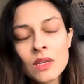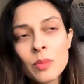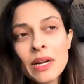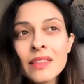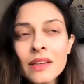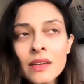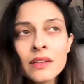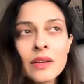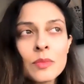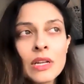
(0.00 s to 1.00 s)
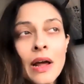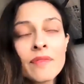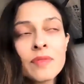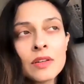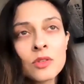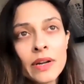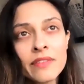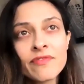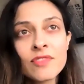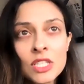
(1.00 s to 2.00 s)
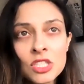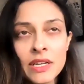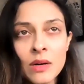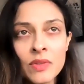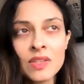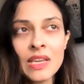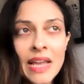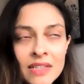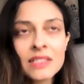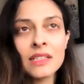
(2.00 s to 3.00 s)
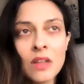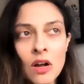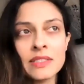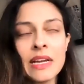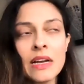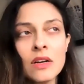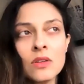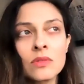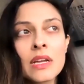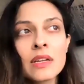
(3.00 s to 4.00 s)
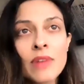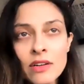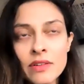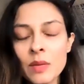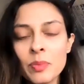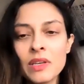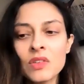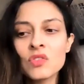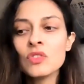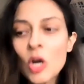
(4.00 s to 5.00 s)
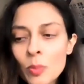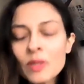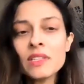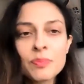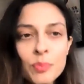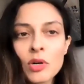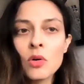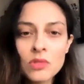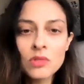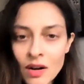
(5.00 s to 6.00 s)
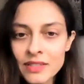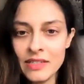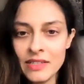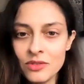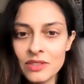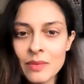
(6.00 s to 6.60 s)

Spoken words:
But I think, I've gotten quite frustrated with the anti-lockdown rhetoric because nobody's pro-lockdown.